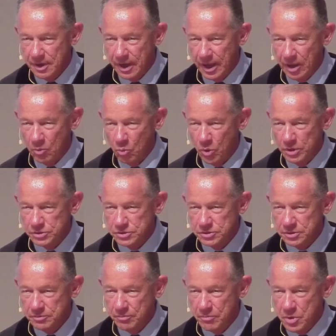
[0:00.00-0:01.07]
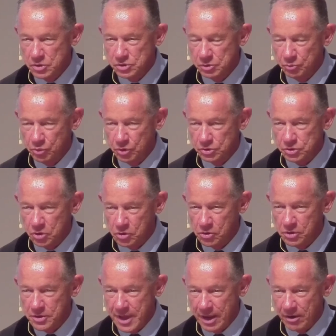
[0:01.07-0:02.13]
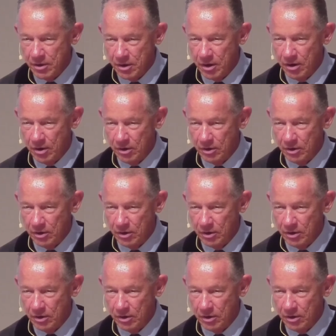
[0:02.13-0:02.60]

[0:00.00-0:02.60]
And once Mr. Brooks heard that call,